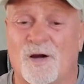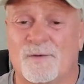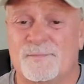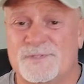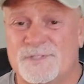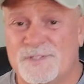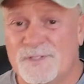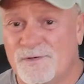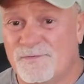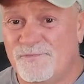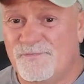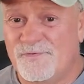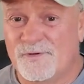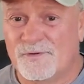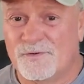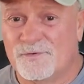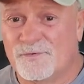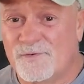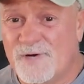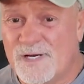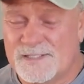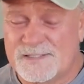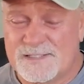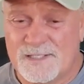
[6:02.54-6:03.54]
you filled the
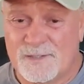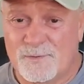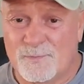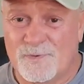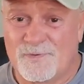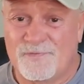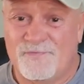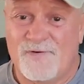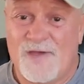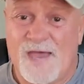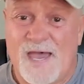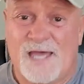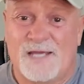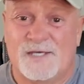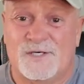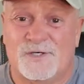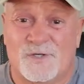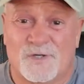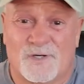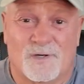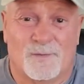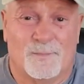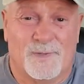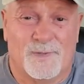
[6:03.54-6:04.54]
rest in with fat, you're
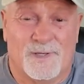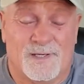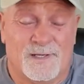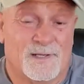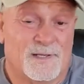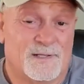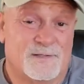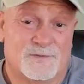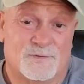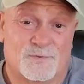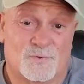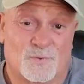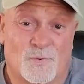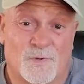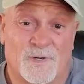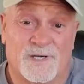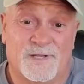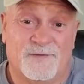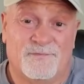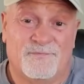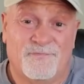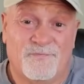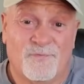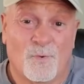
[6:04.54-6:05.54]
going to be at
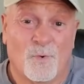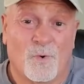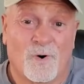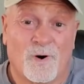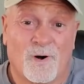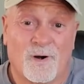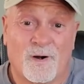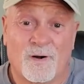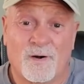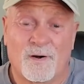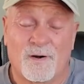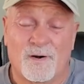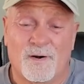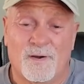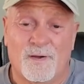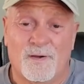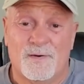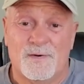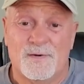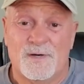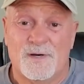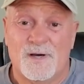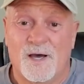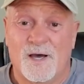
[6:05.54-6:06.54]

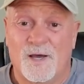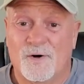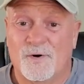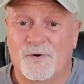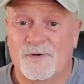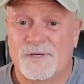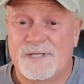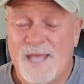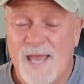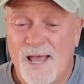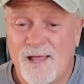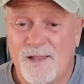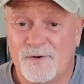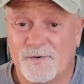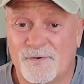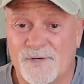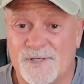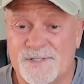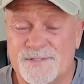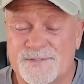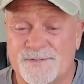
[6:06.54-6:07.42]
2,400 calories.